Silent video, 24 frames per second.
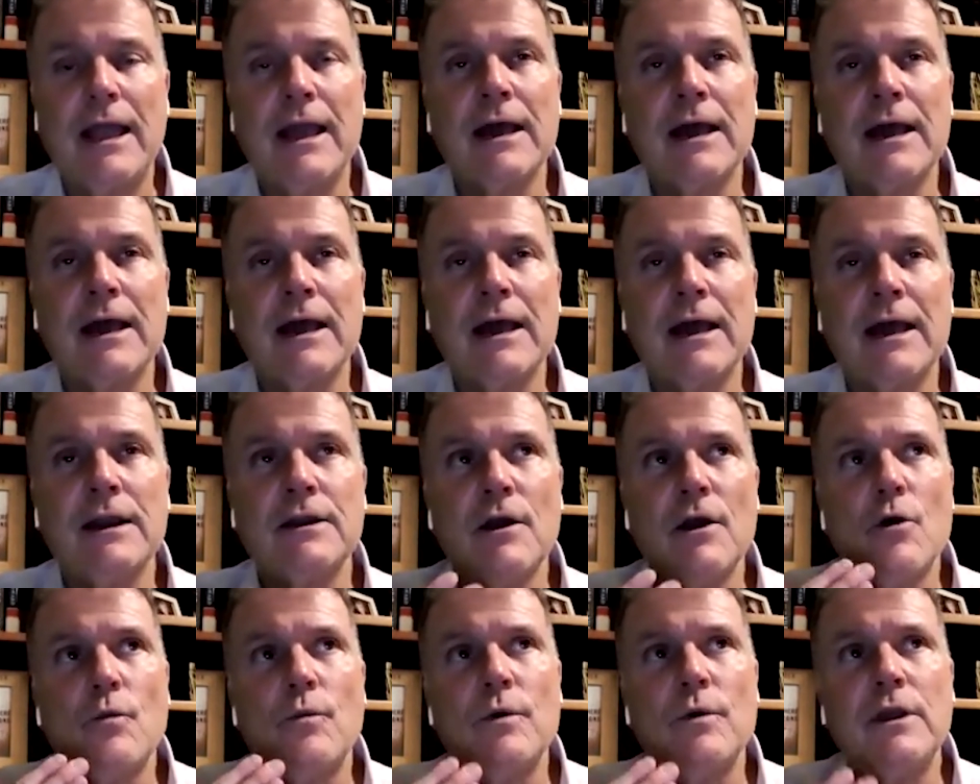
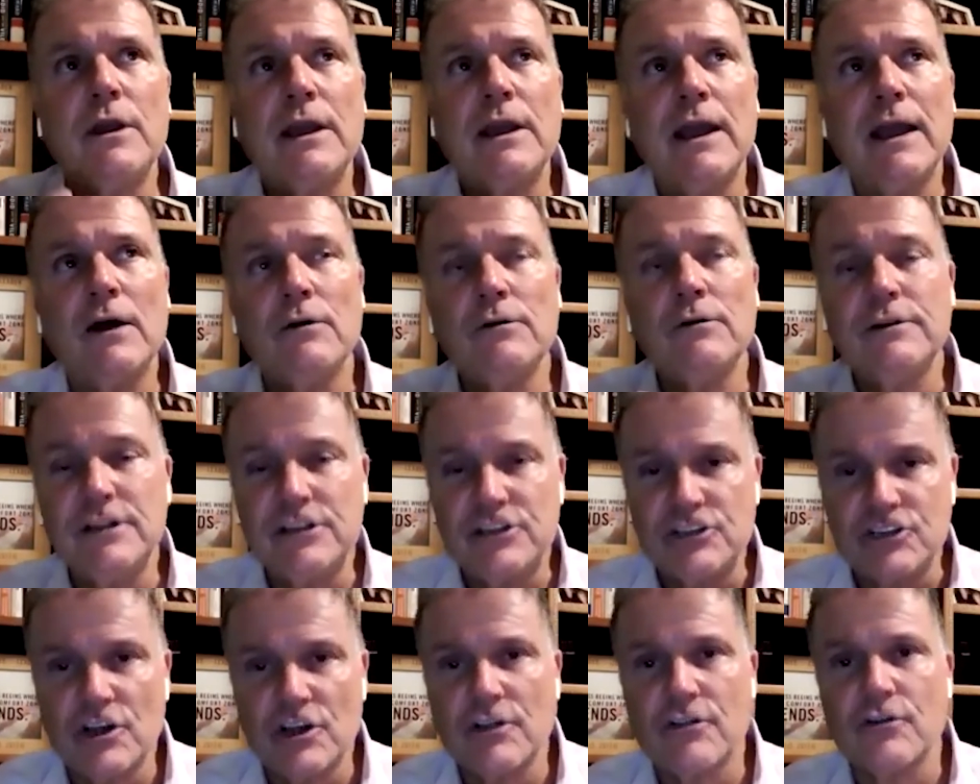And we
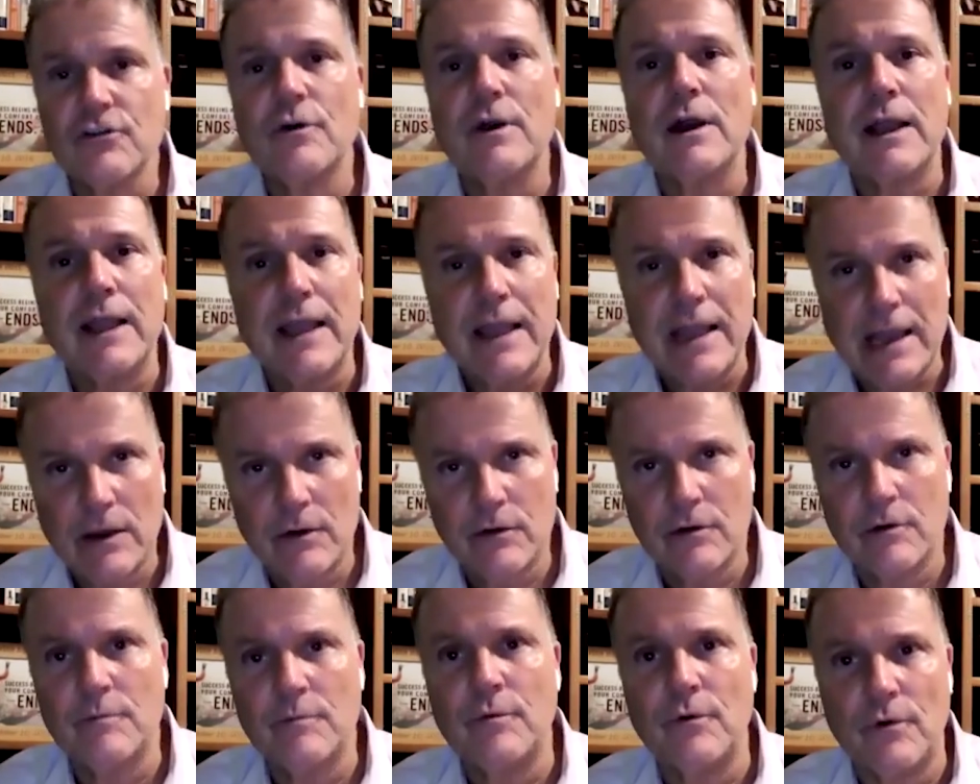held each other
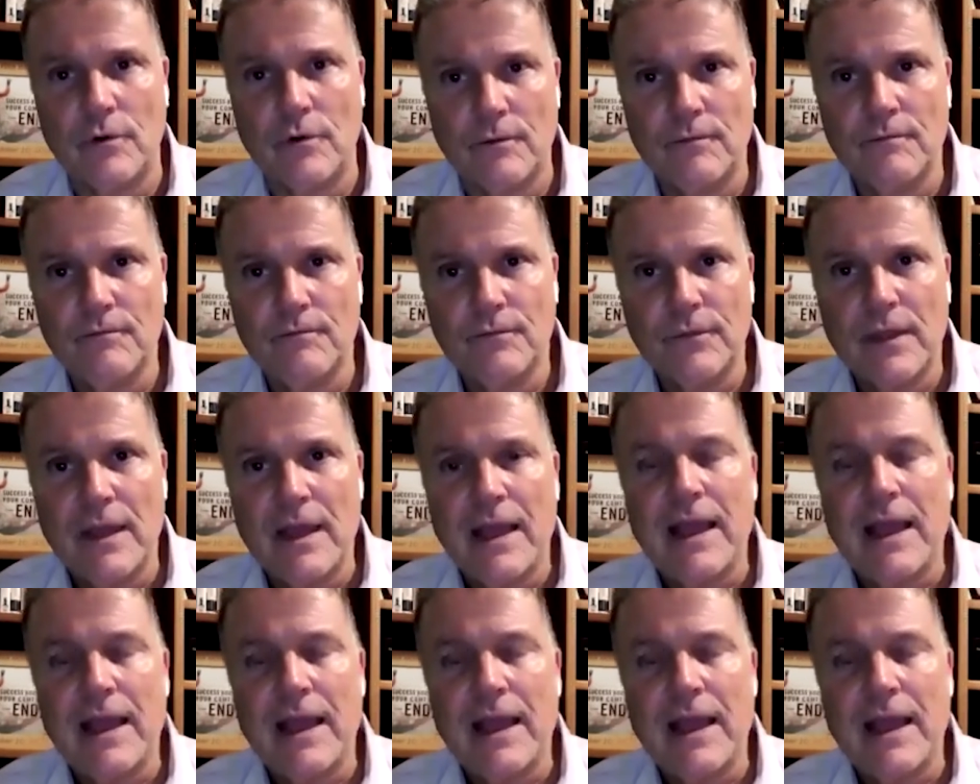accountable.